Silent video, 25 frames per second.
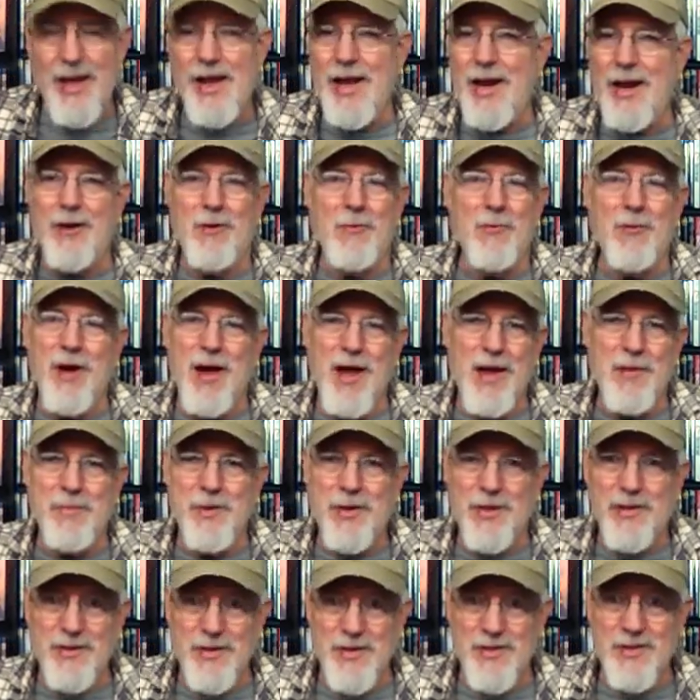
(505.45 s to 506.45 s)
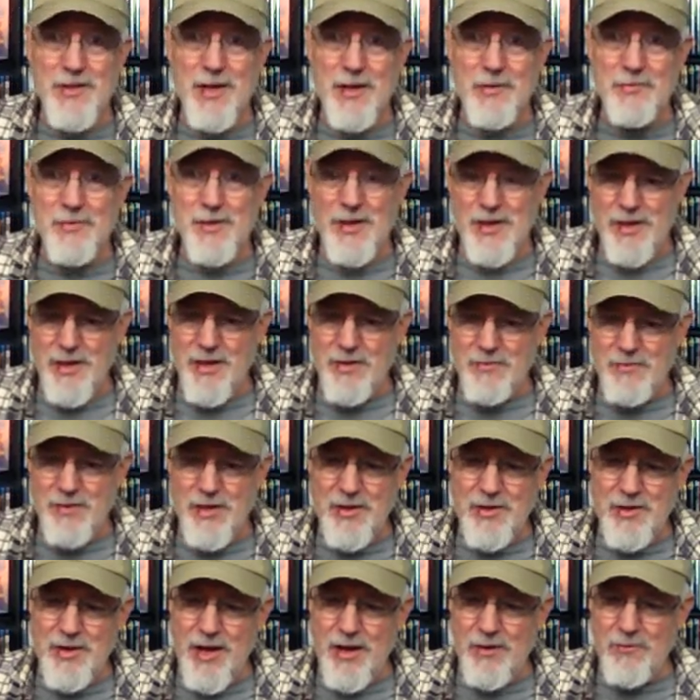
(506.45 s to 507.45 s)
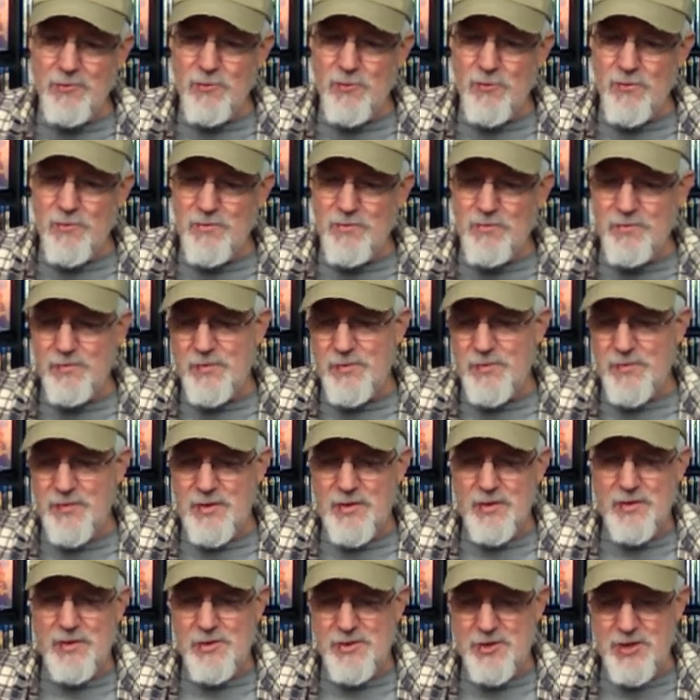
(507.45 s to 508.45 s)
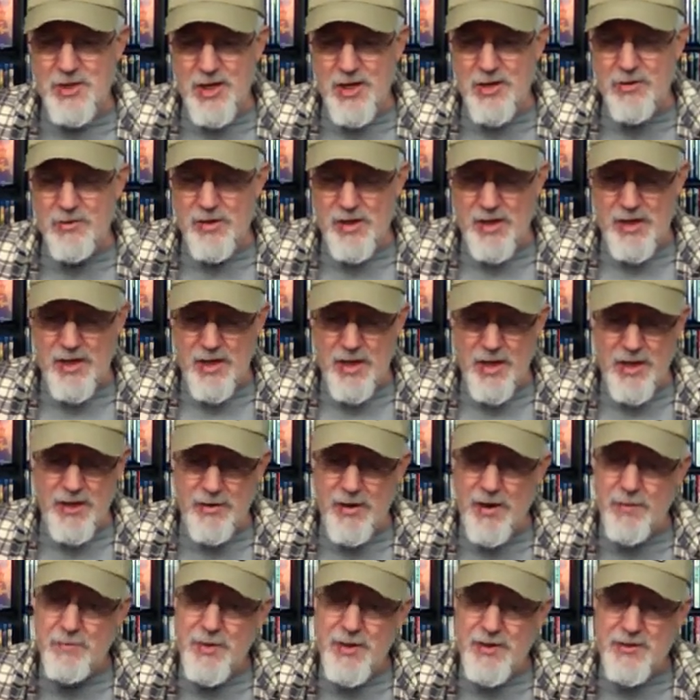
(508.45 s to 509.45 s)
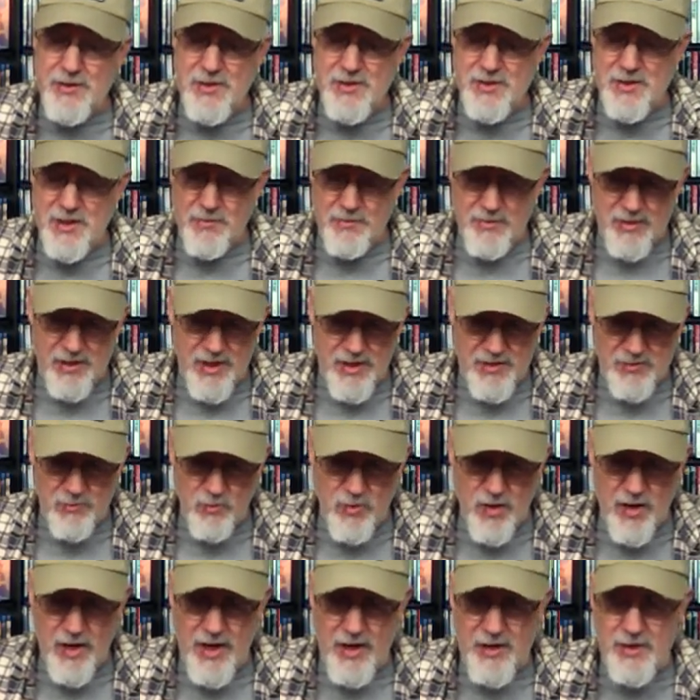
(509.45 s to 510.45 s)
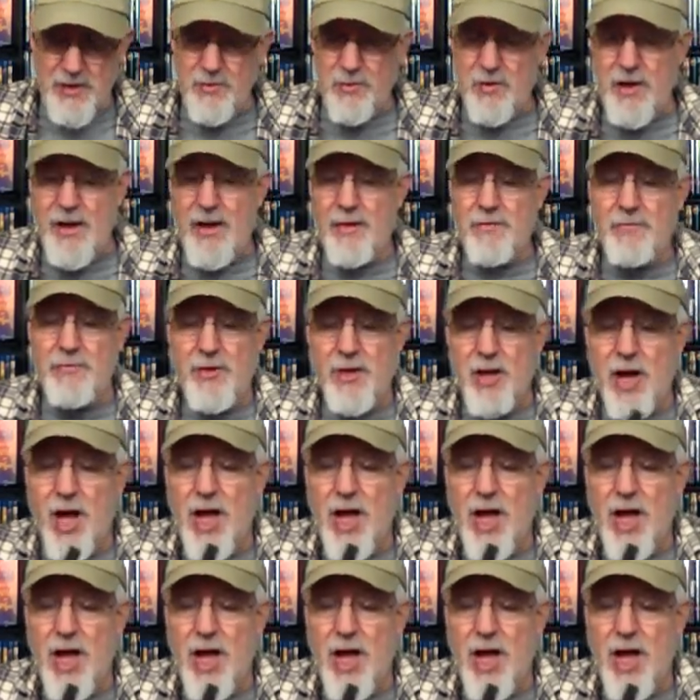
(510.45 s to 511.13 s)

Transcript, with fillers: I don't know why I picked these up. I, I mean, I generally, I, I picked this up because one, I don't have the